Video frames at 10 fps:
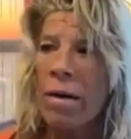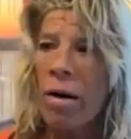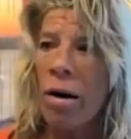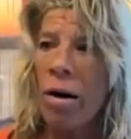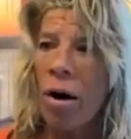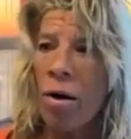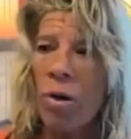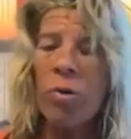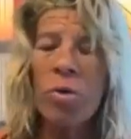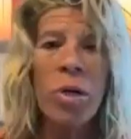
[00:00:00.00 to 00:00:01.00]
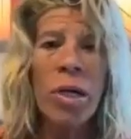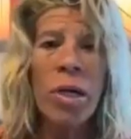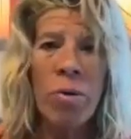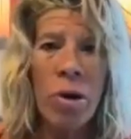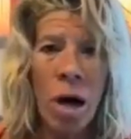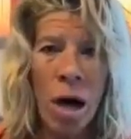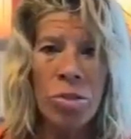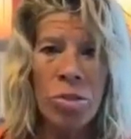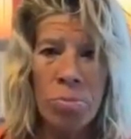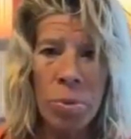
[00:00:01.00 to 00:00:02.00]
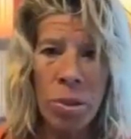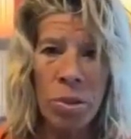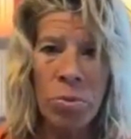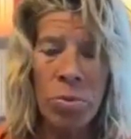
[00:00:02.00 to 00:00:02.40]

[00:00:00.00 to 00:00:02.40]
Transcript: our own credo not to pollute